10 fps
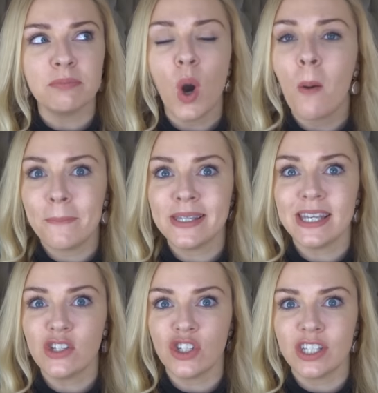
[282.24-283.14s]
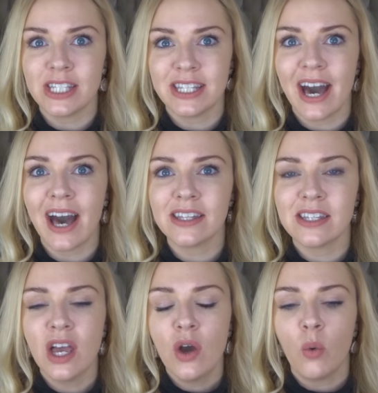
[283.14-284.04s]
composition to that,
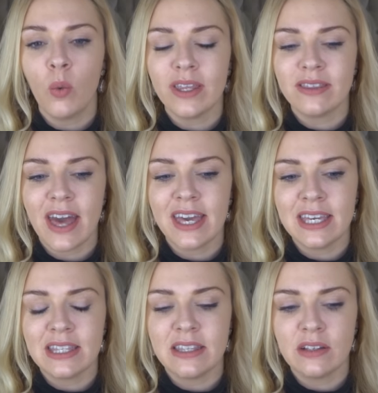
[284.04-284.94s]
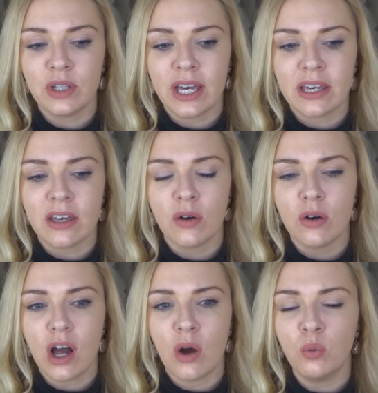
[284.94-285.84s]
with like a
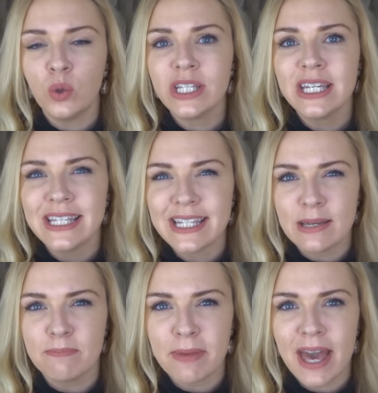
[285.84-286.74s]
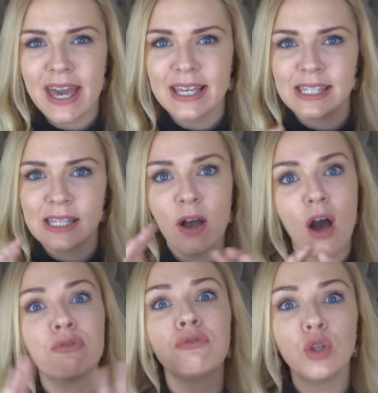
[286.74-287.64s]
woody deep base,
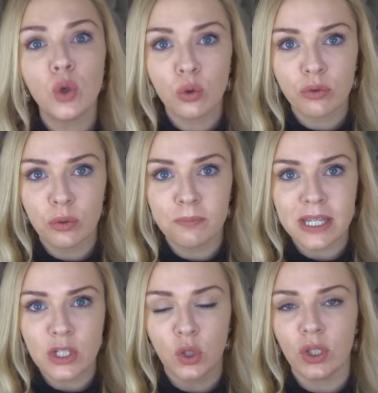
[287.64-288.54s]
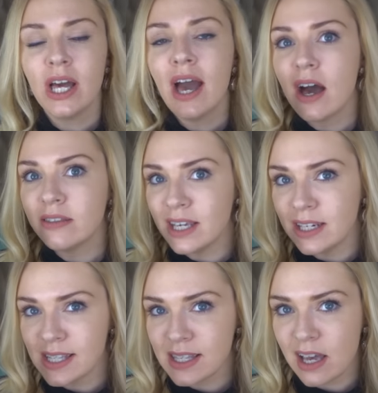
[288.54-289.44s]
a floral middle, and
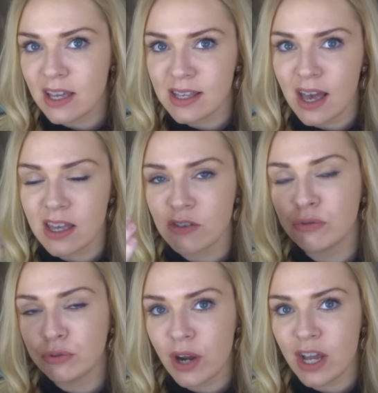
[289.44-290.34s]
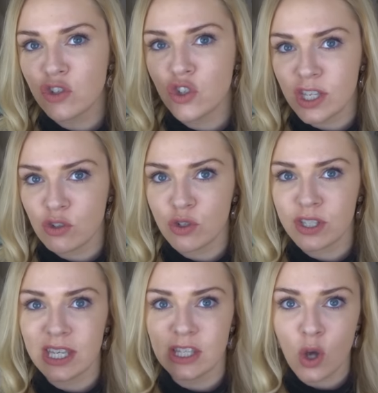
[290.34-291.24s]
then a fresh
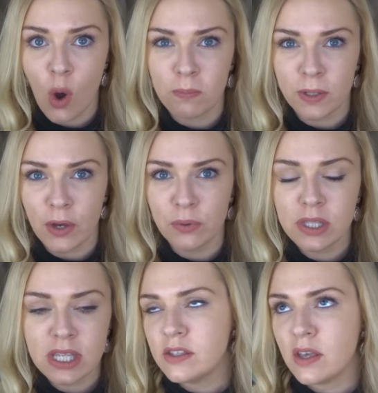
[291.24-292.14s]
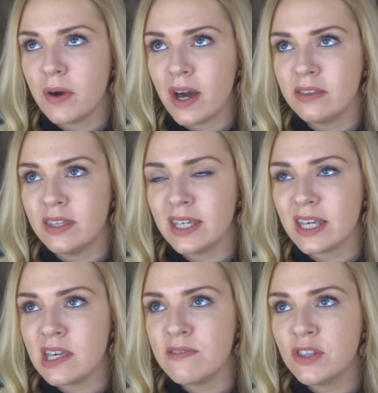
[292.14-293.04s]
citrusy top note. So I think
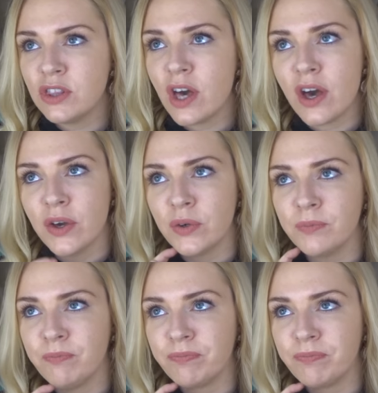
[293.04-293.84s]
even though